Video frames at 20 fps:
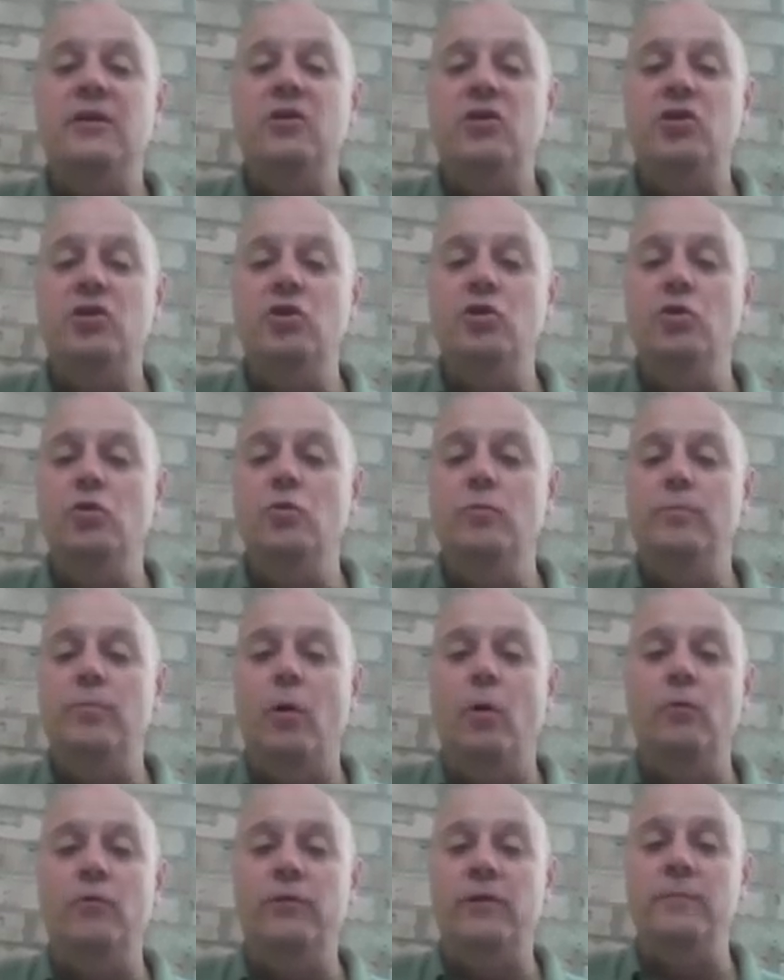q
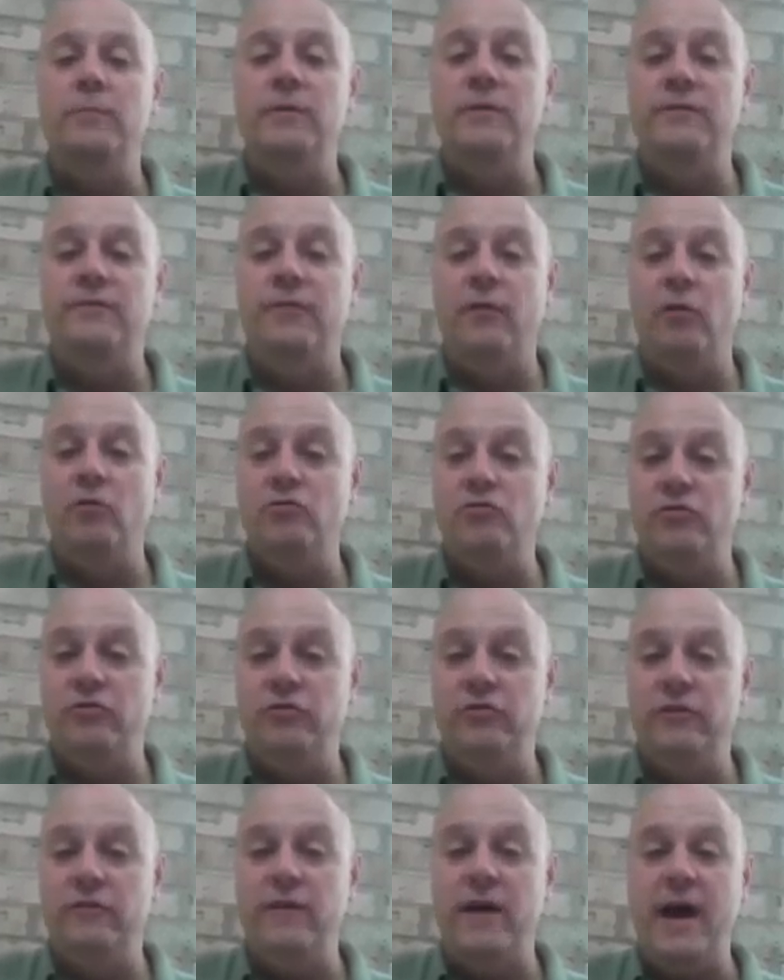both can be functions
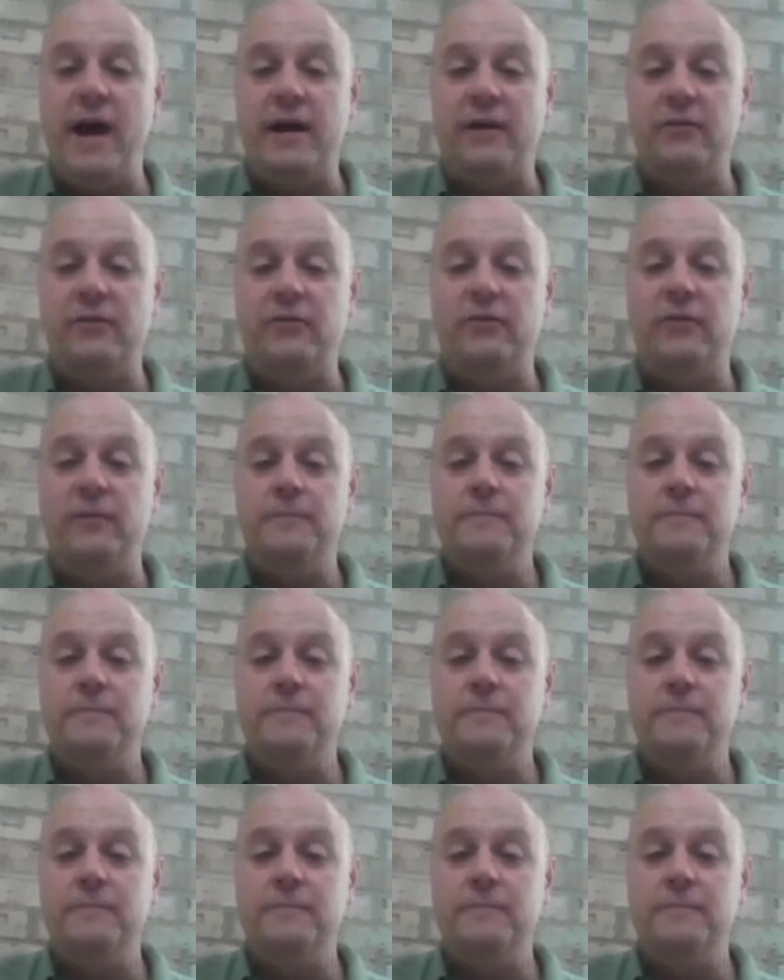of x.